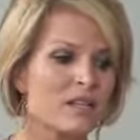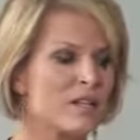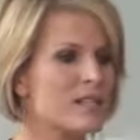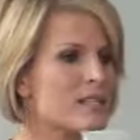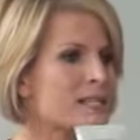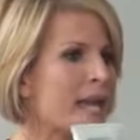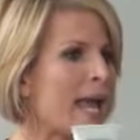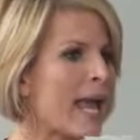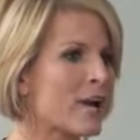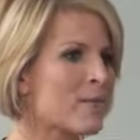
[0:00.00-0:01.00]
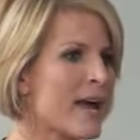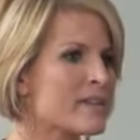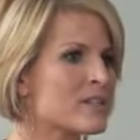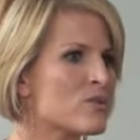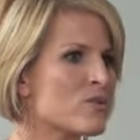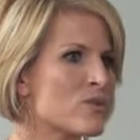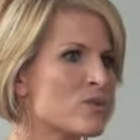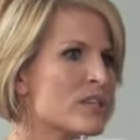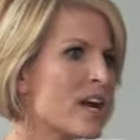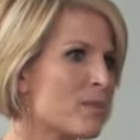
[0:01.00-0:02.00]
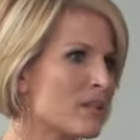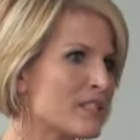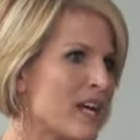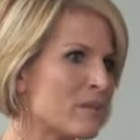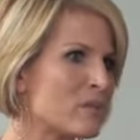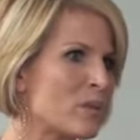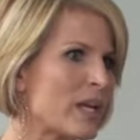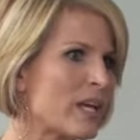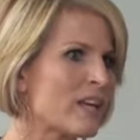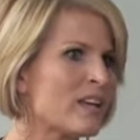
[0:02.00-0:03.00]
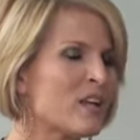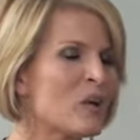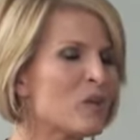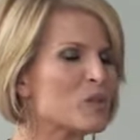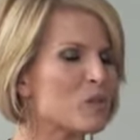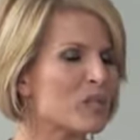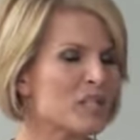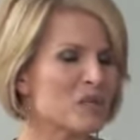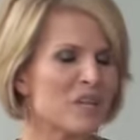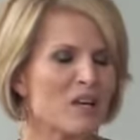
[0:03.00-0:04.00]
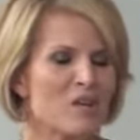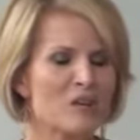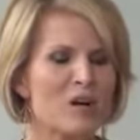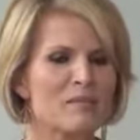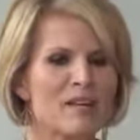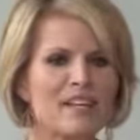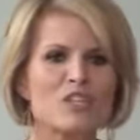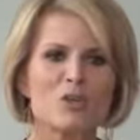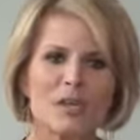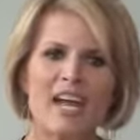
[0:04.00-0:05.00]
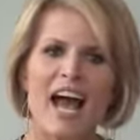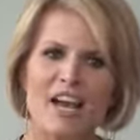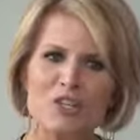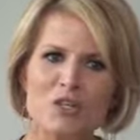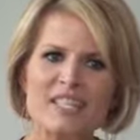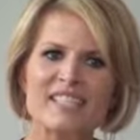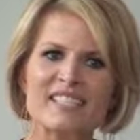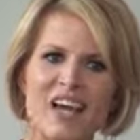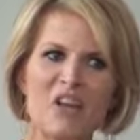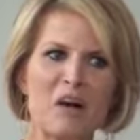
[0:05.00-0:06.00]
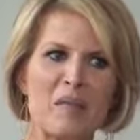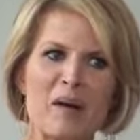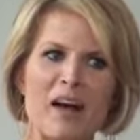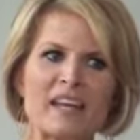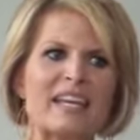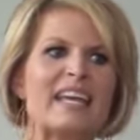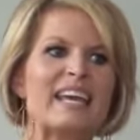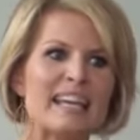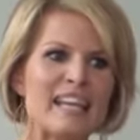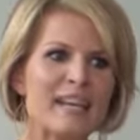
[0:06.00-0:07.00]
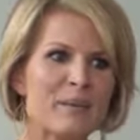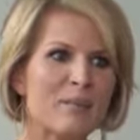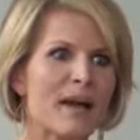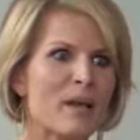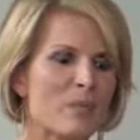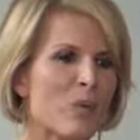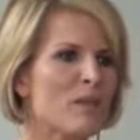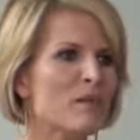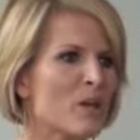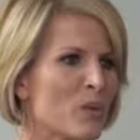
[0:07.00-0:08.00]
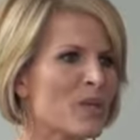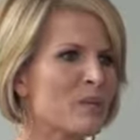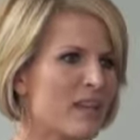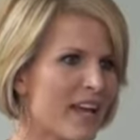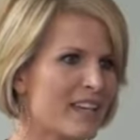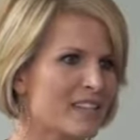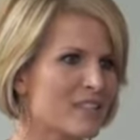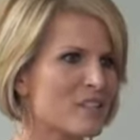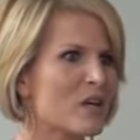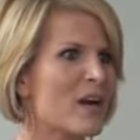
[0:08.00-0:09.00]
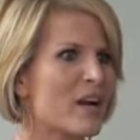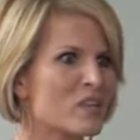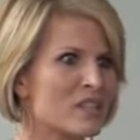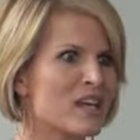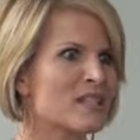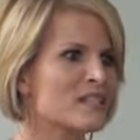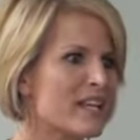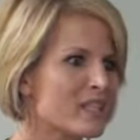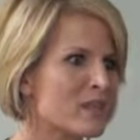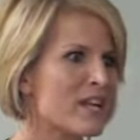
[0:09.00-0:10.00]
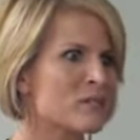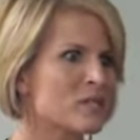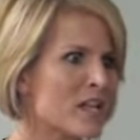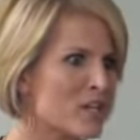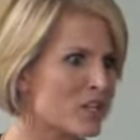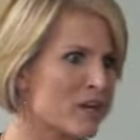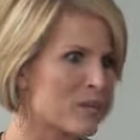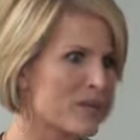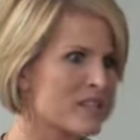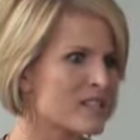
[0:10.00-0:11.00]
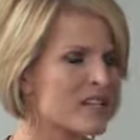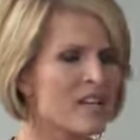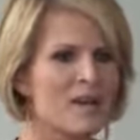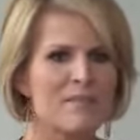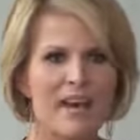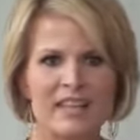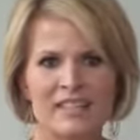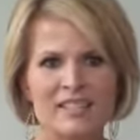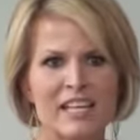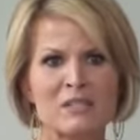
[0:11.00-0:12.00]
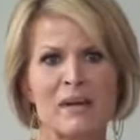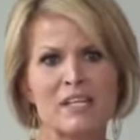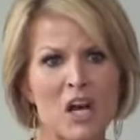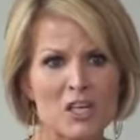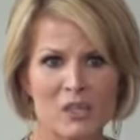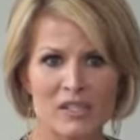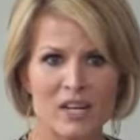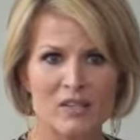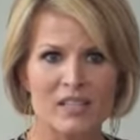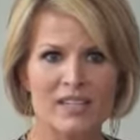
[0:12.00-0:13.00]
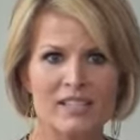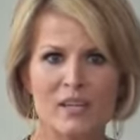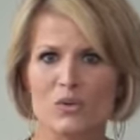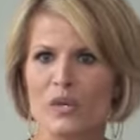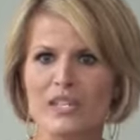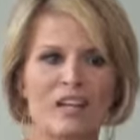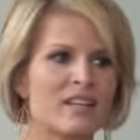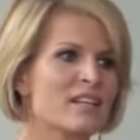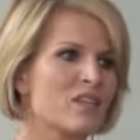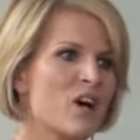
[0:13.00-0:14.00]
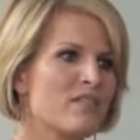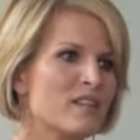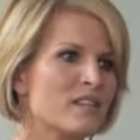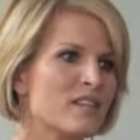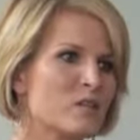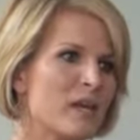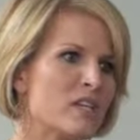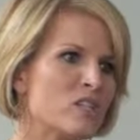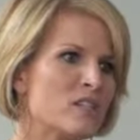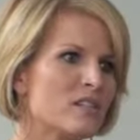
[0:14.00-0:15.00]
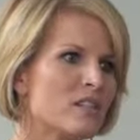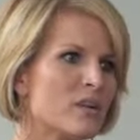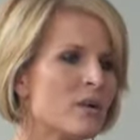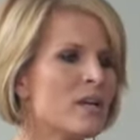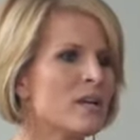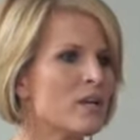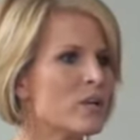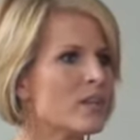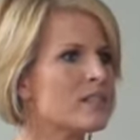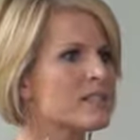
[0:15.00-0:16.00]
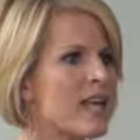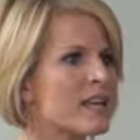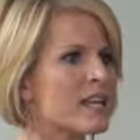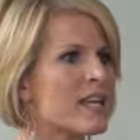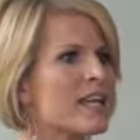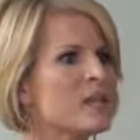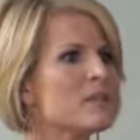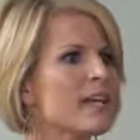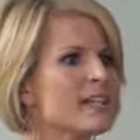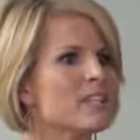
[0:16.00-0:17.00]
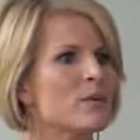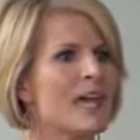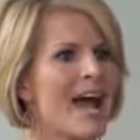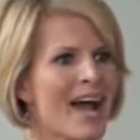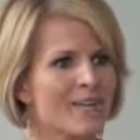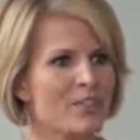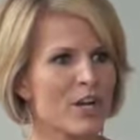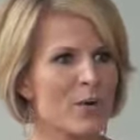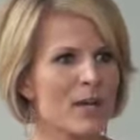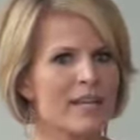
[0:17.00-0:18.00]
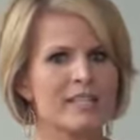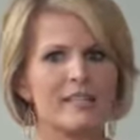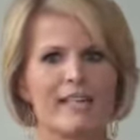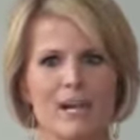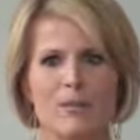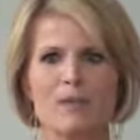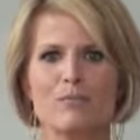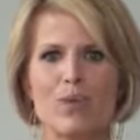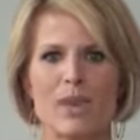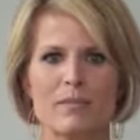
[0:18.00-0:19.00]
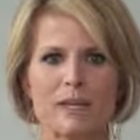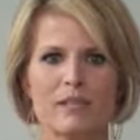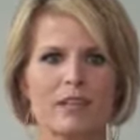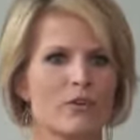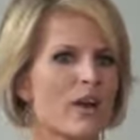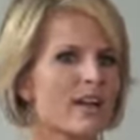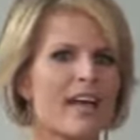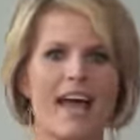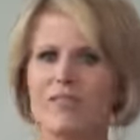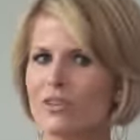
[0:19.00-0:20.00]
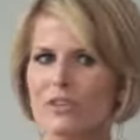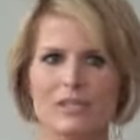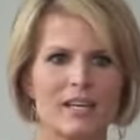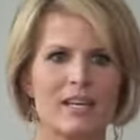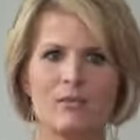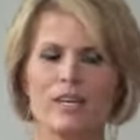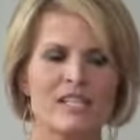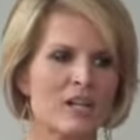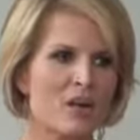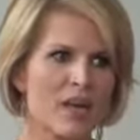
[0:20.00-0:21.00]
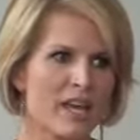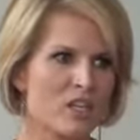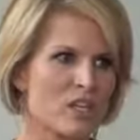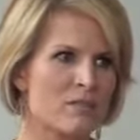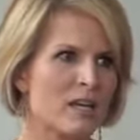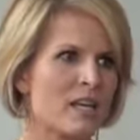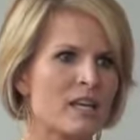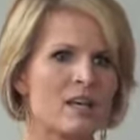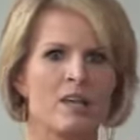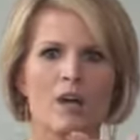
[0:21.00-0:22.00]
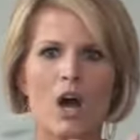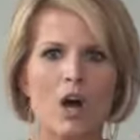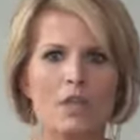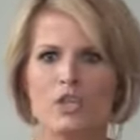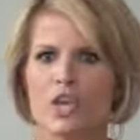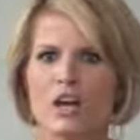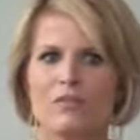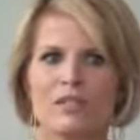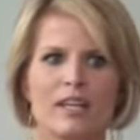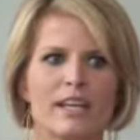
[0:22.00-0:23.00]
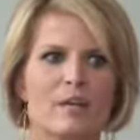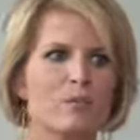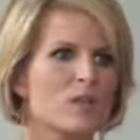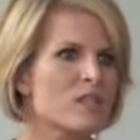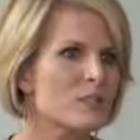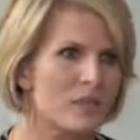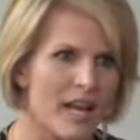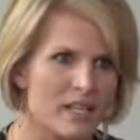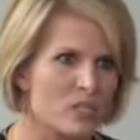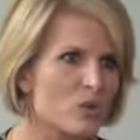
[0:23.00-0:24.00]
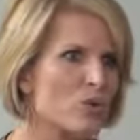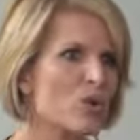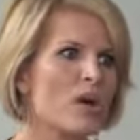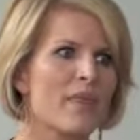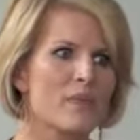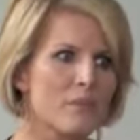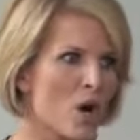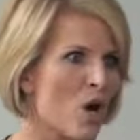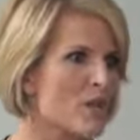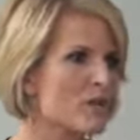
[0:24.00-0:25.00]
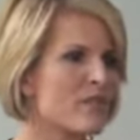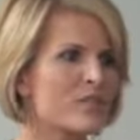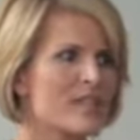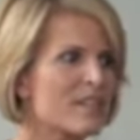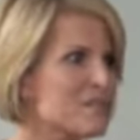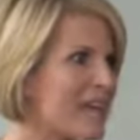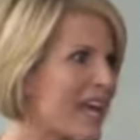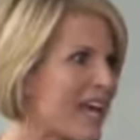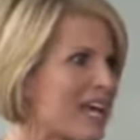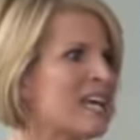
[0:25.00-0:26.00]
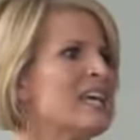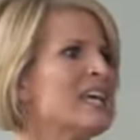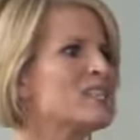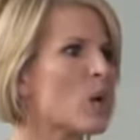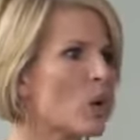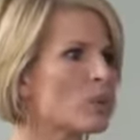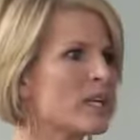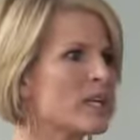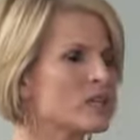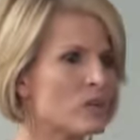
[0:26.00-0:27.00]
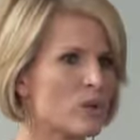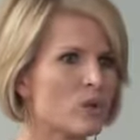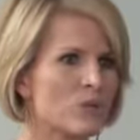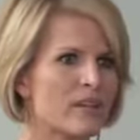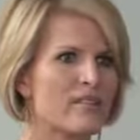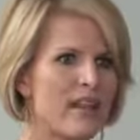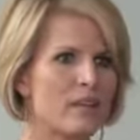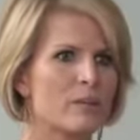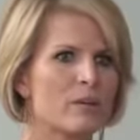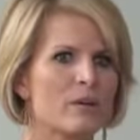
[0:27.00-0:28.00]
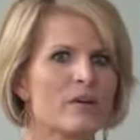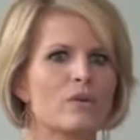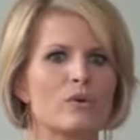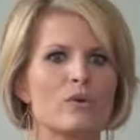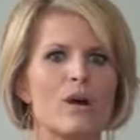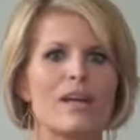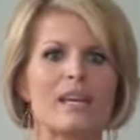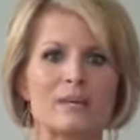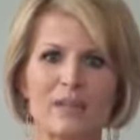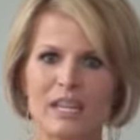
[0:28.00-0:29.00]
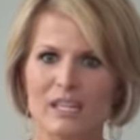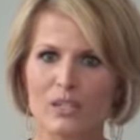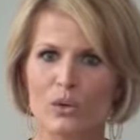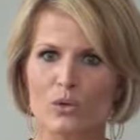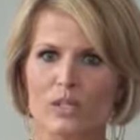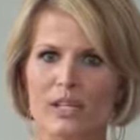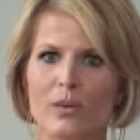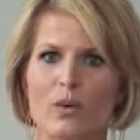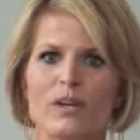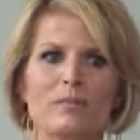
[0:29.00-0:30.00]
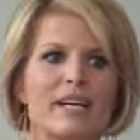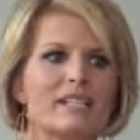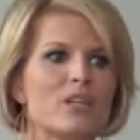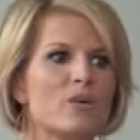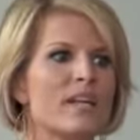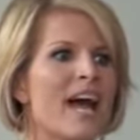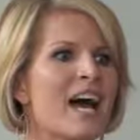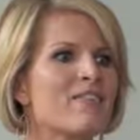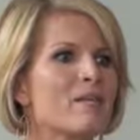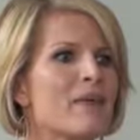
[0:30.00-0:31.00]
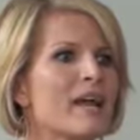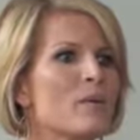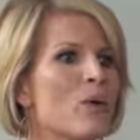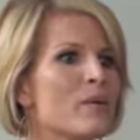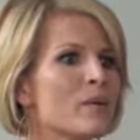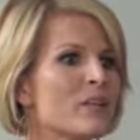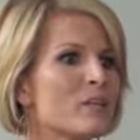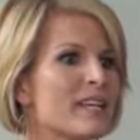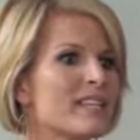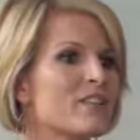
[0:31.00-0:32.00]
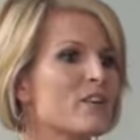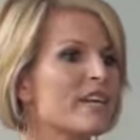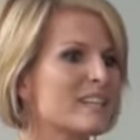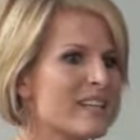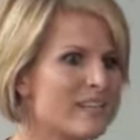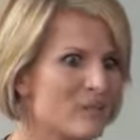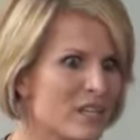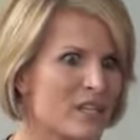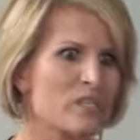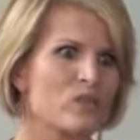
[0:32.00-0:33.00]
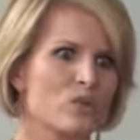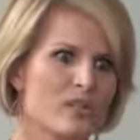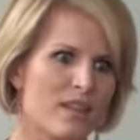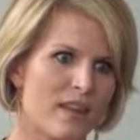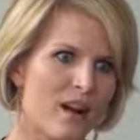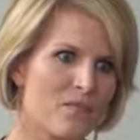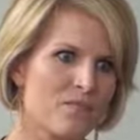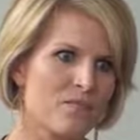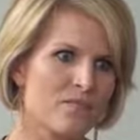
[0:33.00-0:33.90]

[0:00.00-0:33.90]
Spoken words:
So this is a hair mask that you can use a couple of times a week. What's really unique with ARBONNE is you can actually sell ARBONNE in any by appointment only place. So hair salons, day spas, massage therapists. Back in the States, my doctor sells it. He sells retail in his office to his patients. So you can sell it in any place. You would have to go in and set up an appointment. You're not going to ever see it in a retail location, meaning on the shelves at like a beauty supply store or at the mall. You'll never see it the day. It's only sold and available through an independent consultant or in a place you can have a by appointment only place that there is an independent consultant there.